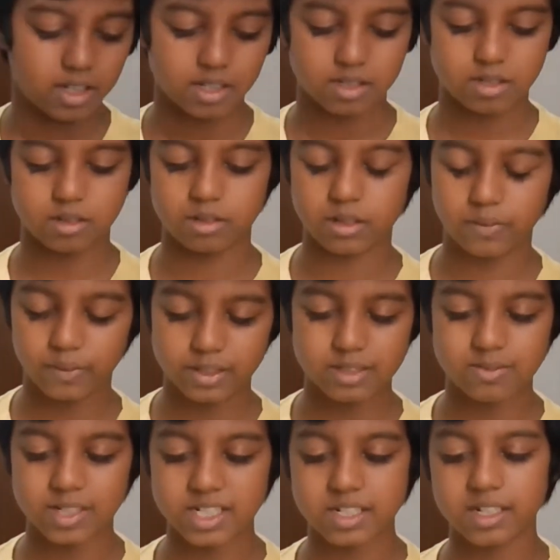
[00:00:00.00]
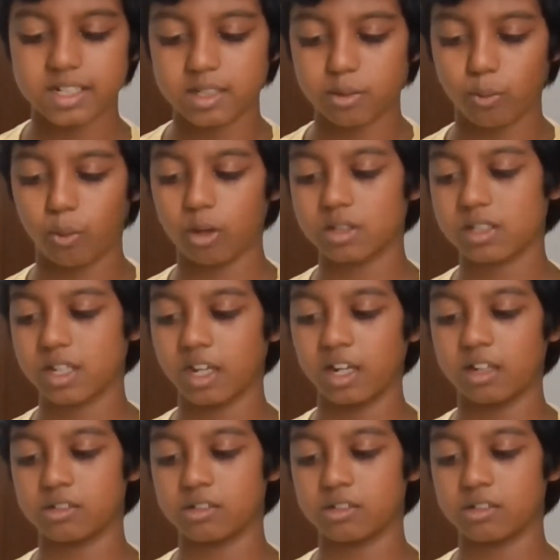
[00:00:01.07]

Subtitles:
So the first question is: Was King